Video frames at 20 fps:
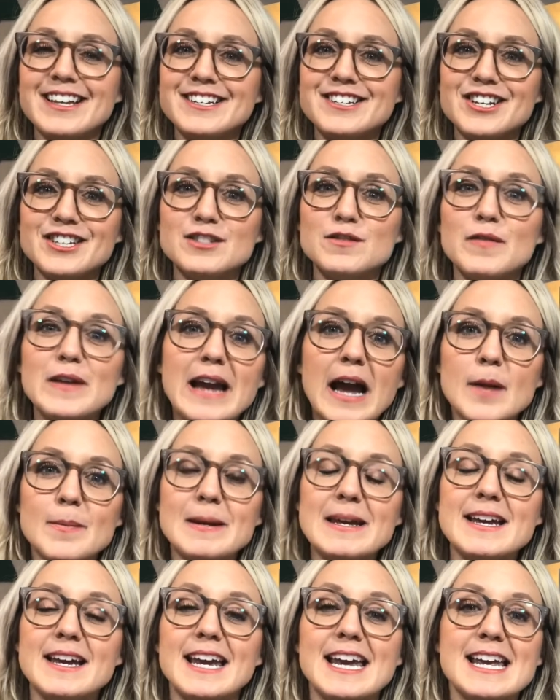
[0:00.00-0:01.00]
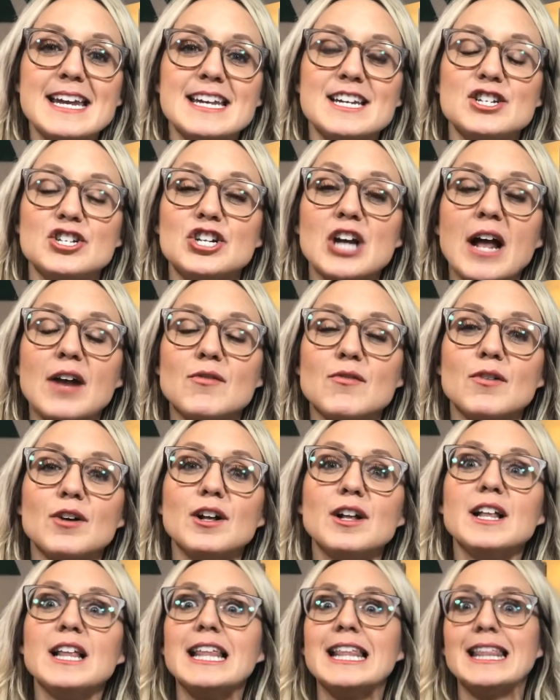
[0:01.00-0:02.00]
just VIPKid in
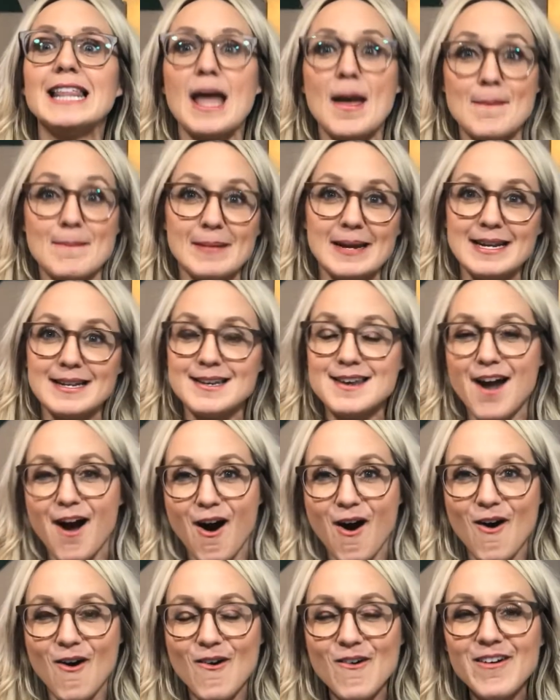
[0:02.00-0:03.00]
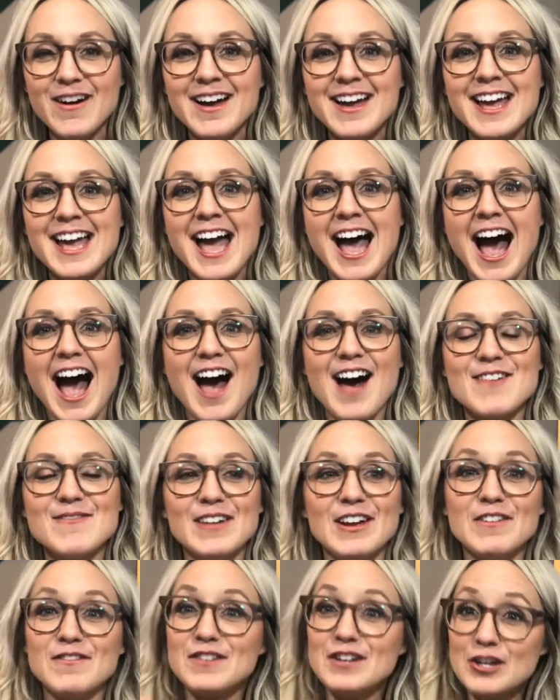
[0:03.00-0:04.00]
general, let me know.
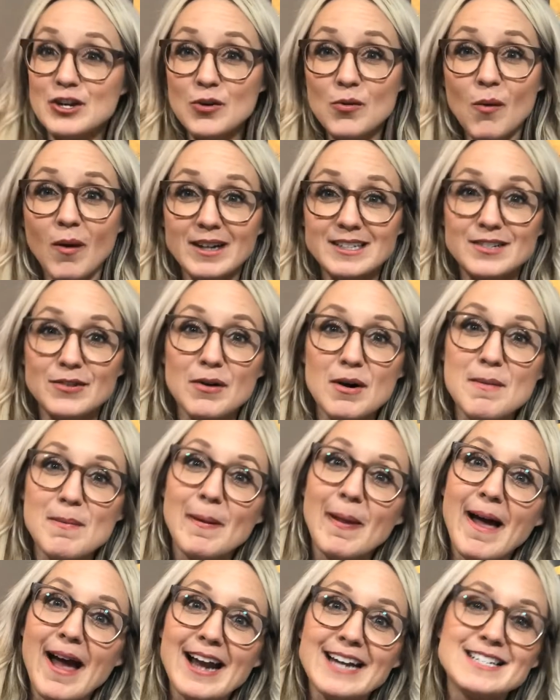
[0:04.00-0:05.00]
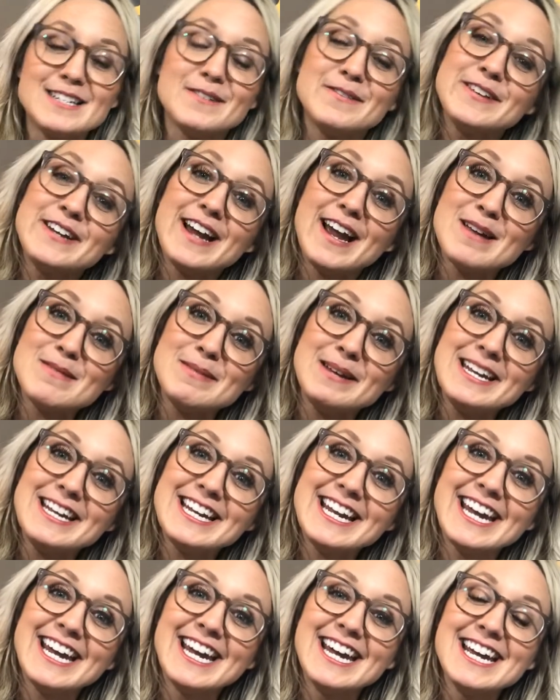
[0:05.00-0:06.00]
If you want to apply to
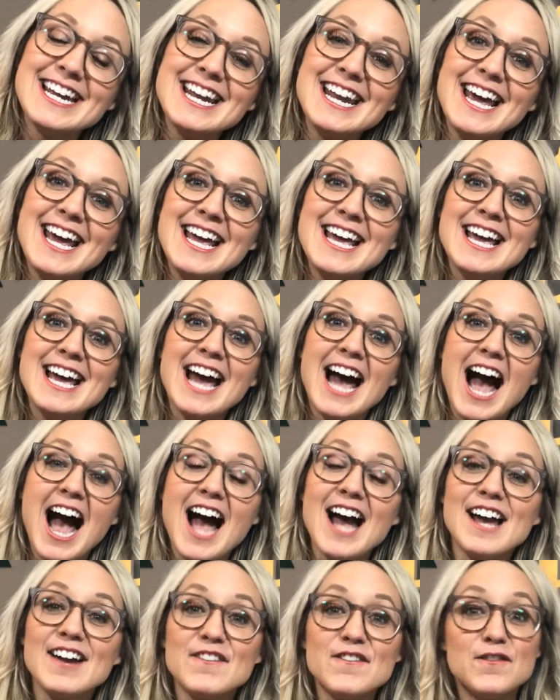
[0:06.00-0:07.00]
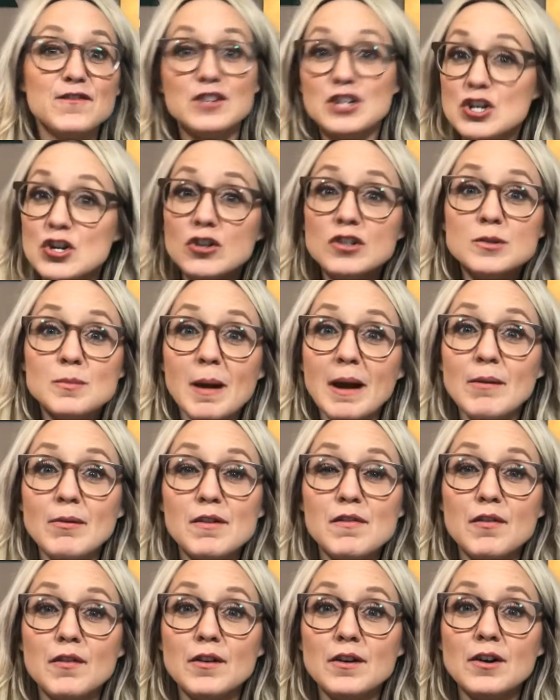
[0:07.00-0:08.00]
VIPKid, use my
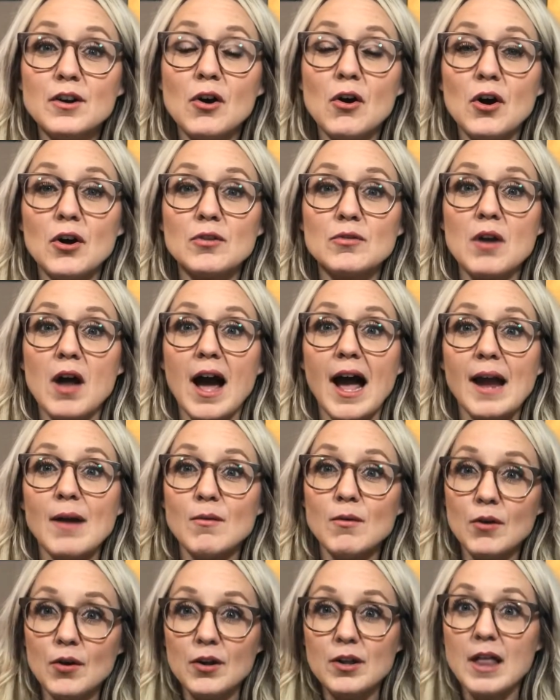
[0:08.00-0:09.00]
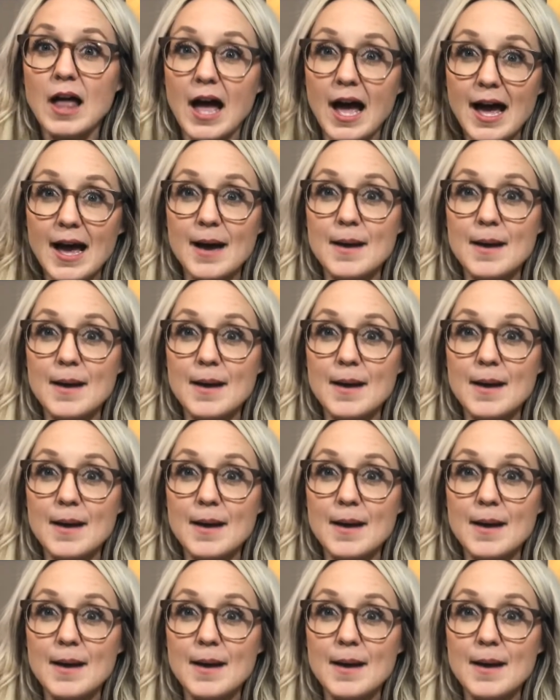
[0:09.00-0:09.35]
referral code. I will